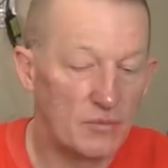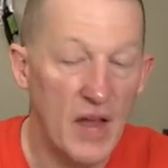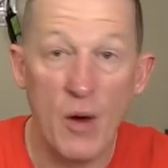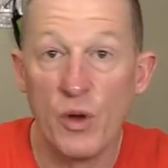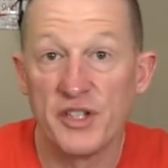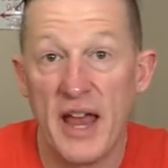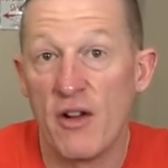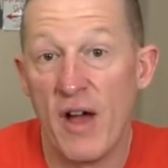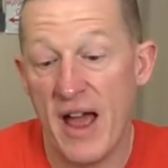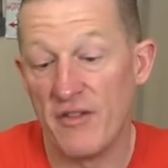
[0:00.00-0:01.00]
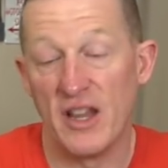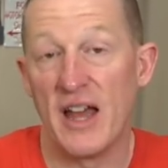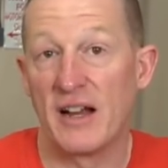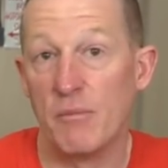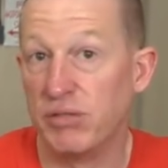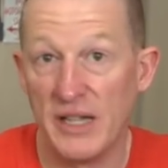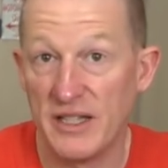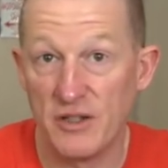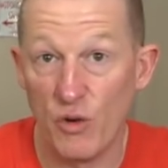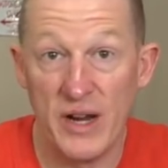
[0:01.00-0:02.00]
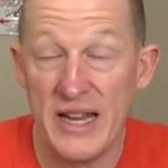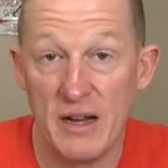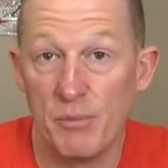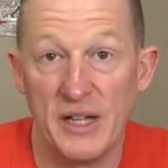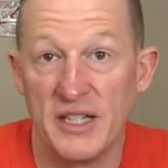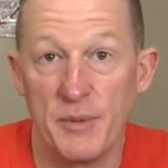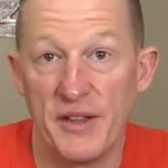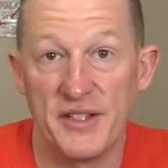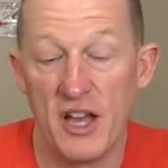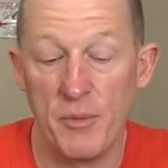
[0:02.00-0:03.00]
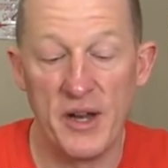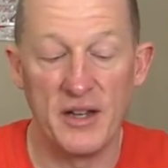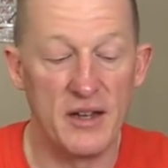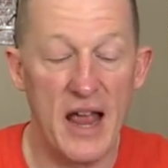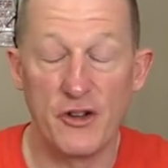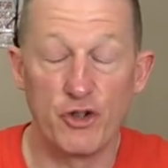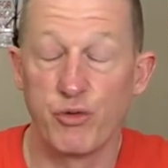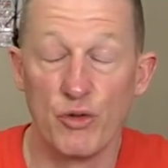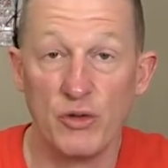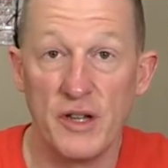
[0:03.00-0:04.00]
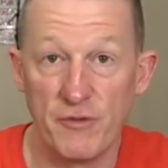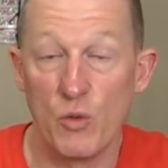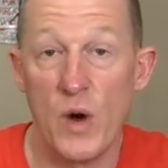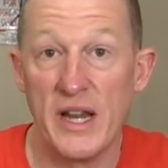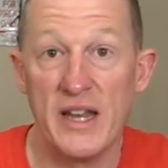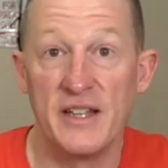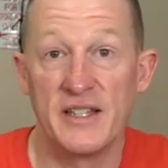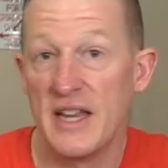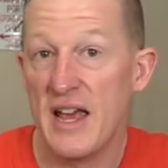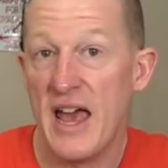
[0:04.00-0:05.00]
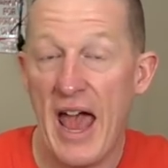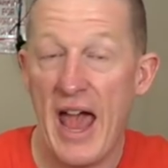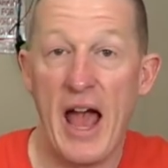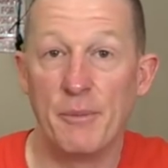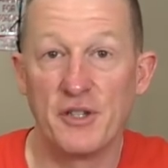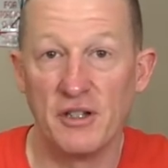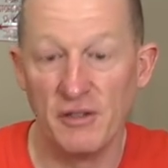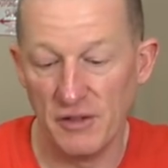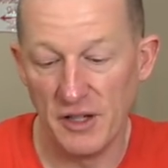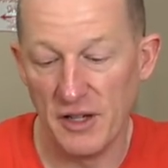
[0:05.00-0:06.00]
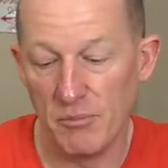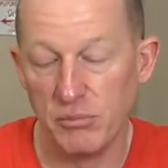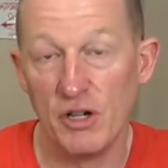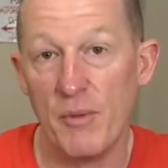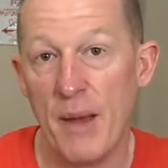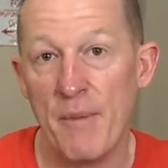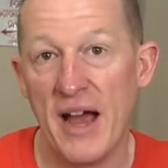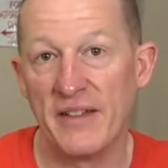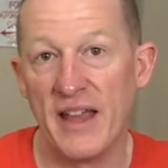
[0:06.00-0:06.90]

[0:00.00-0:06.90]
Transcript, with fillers: I will say I don't have a lot of complaints or any complaints about this helmet. It truly for what it is absolutely blew my mind.